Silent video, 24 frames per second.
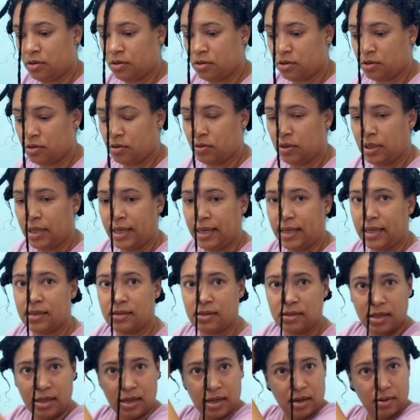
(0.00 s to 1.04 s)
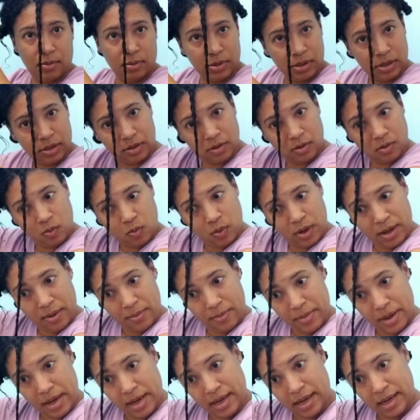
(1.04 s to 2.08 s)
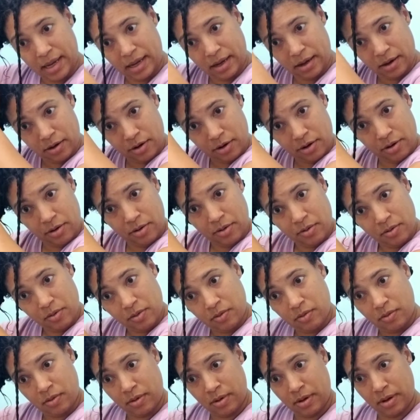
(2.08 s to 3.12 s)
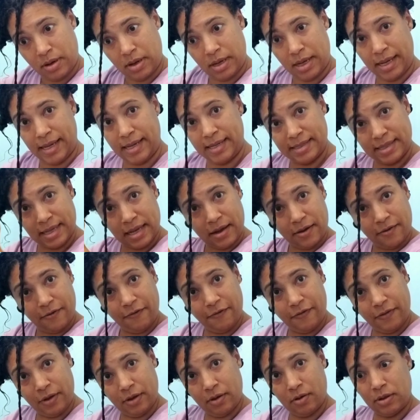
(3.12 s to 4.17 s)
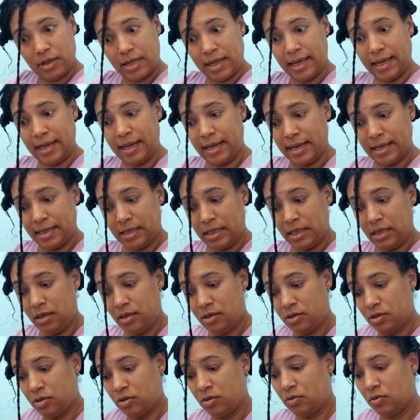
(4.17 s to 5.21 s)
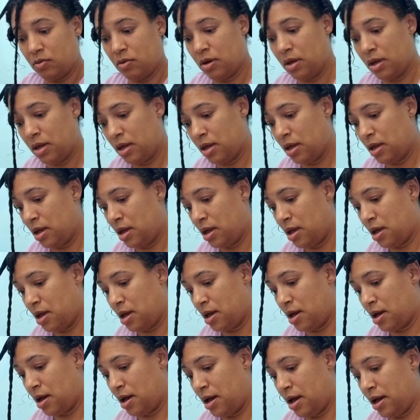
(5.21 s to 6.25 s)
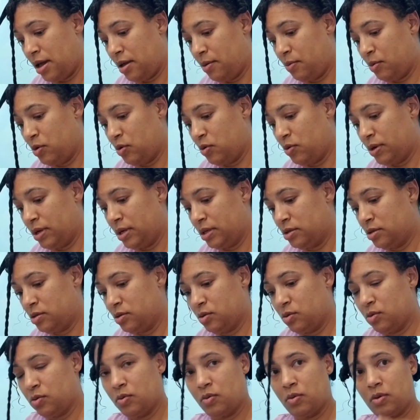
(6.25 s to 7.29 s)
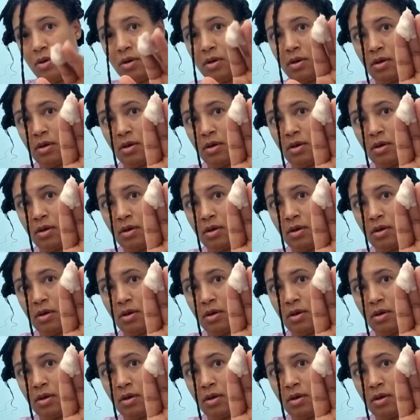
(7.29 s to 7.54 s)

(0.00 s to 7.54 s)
So like I said, I'm gonna wet my hair as I feel like I need to. I am going to